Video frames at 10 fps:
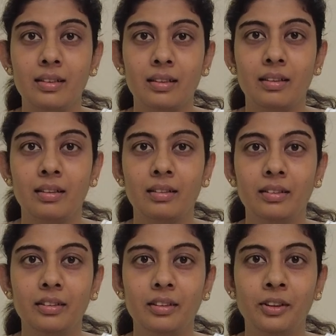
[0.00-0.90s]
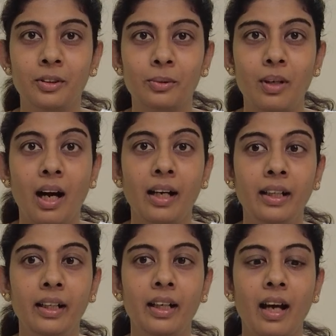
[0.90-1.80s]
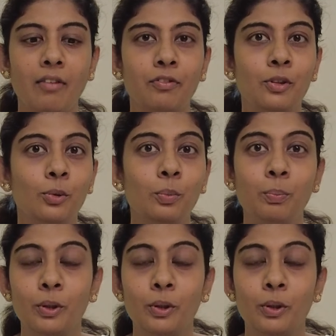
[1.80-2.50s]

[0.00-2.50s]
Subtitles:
I have to